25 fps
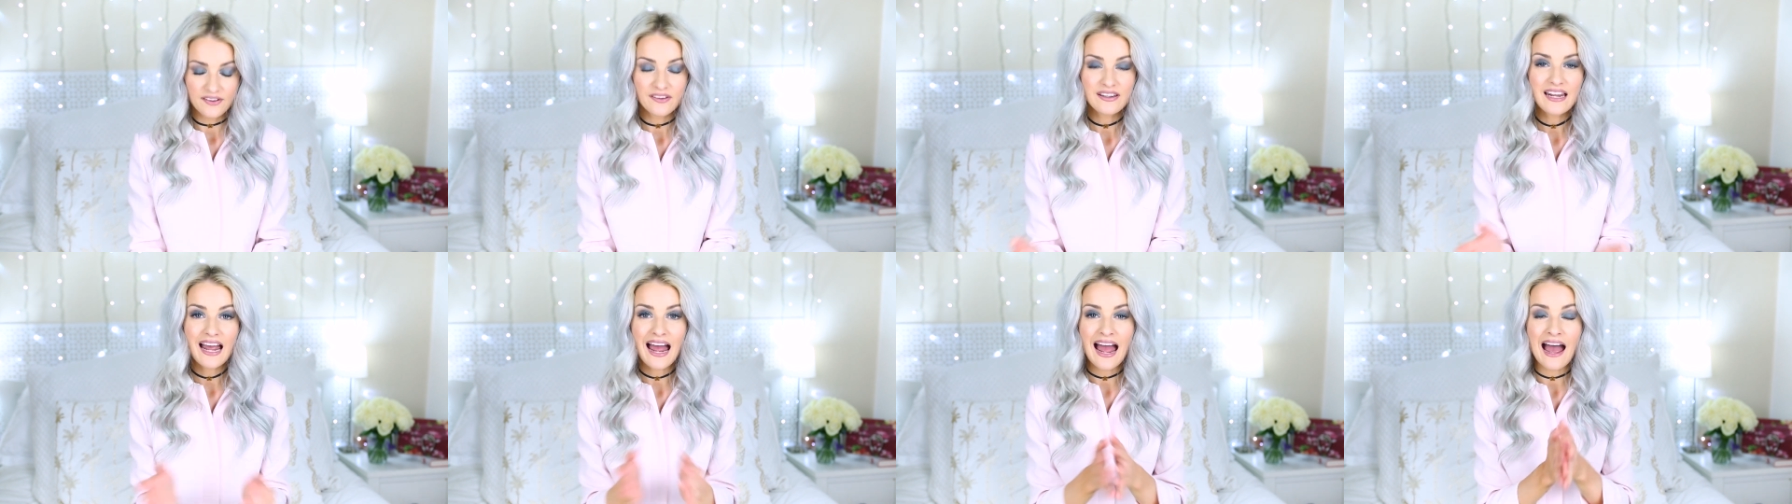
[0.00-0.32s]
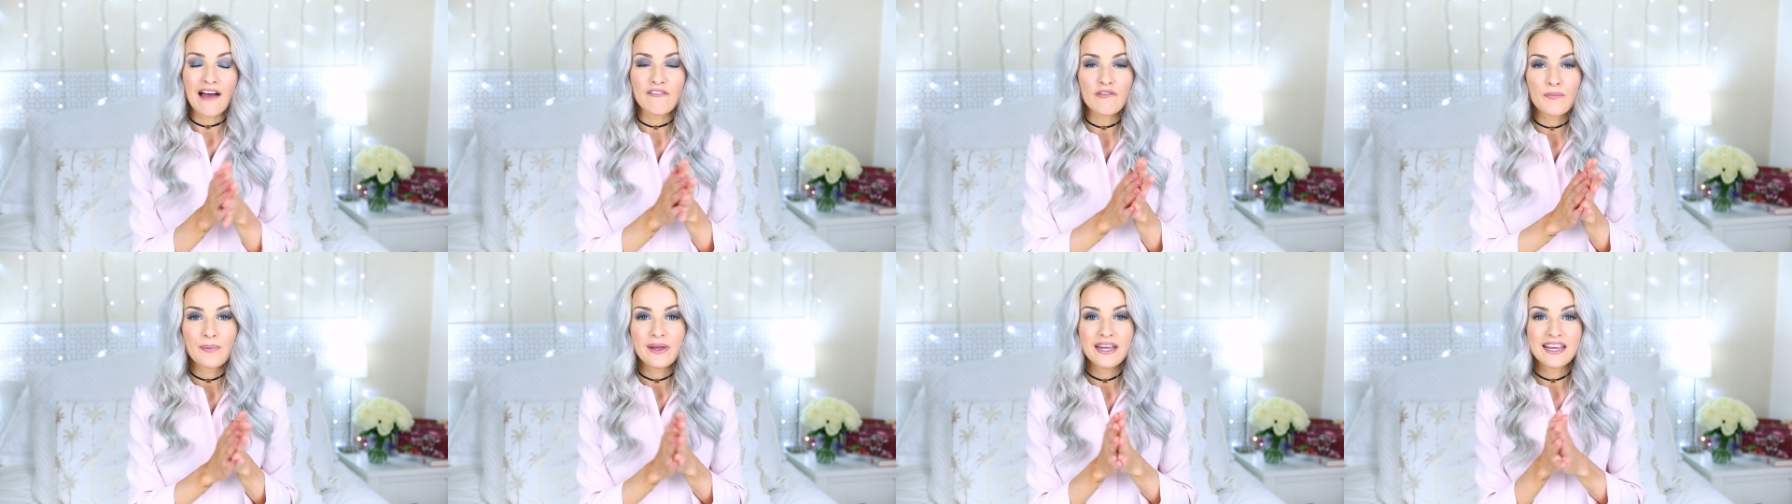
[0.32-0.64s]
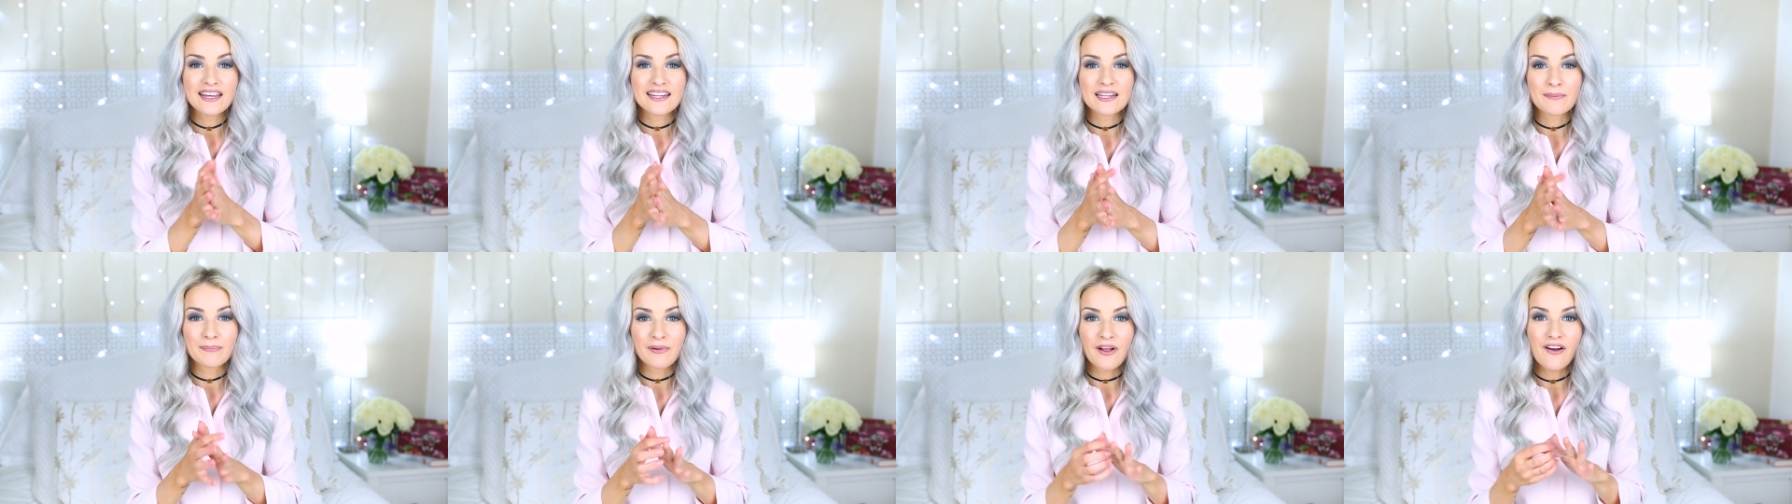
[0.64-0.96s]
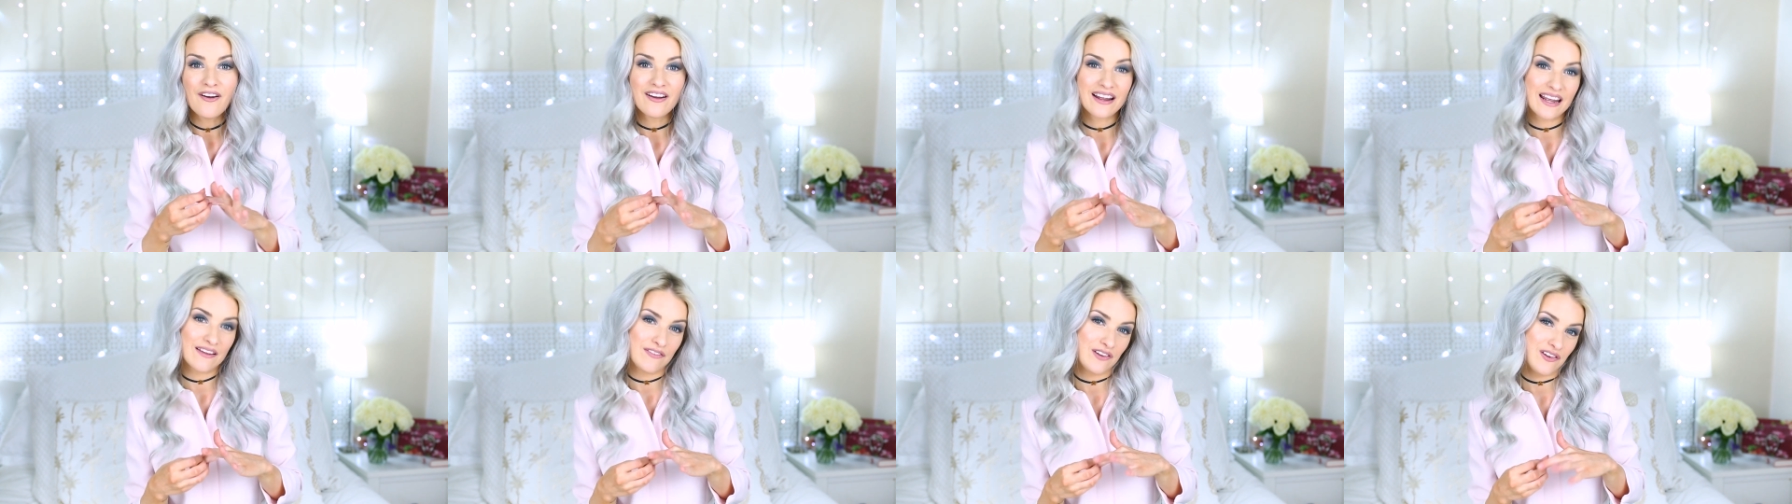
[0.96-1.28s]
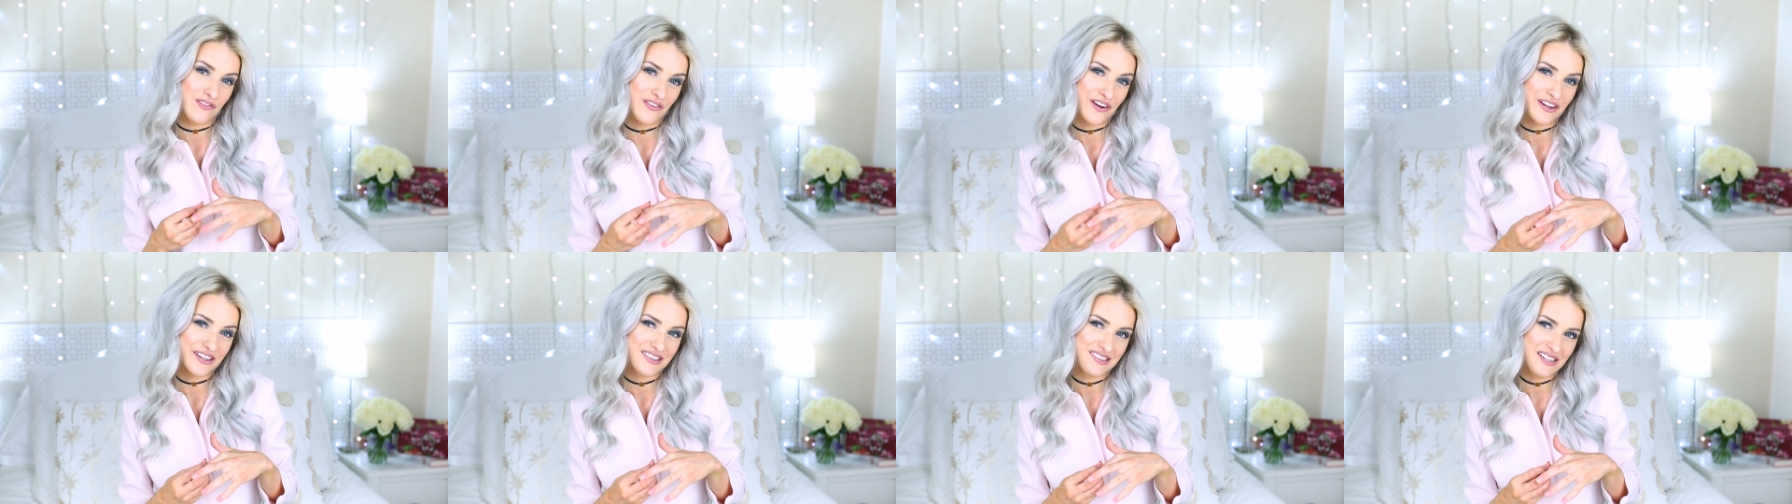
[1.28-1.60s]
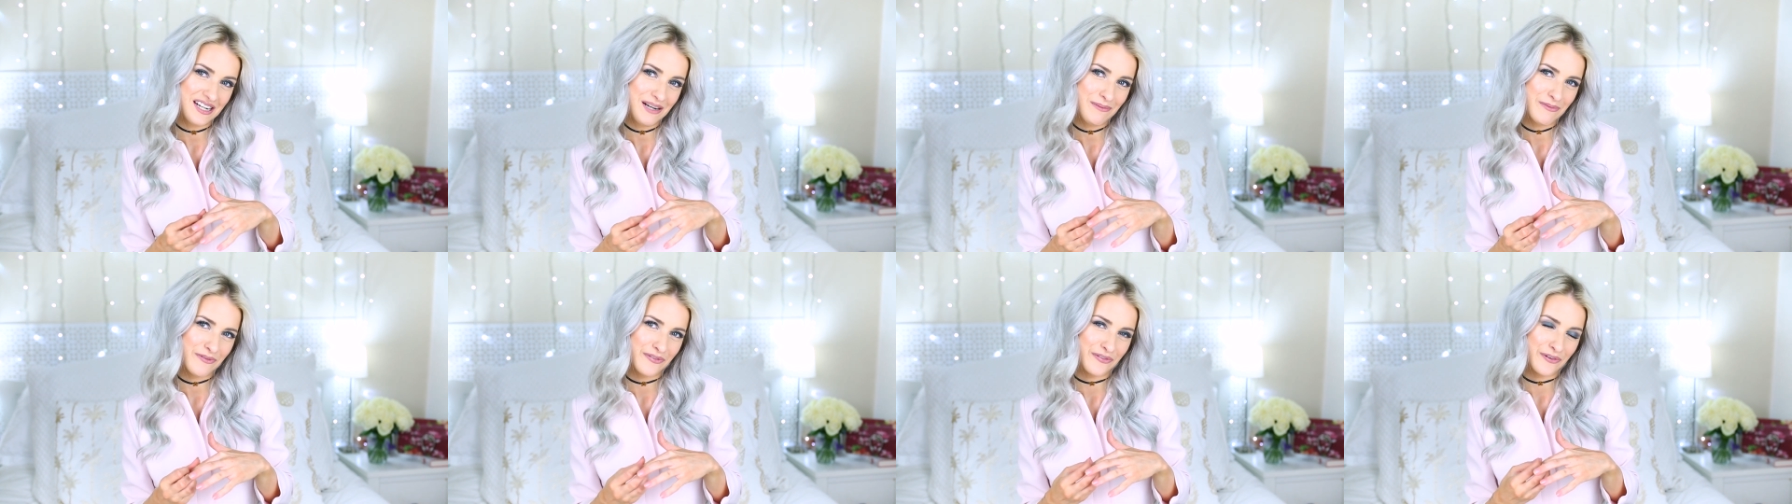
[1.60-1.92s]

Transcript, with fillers: So yeah, have a peek at the blog if you've not seen it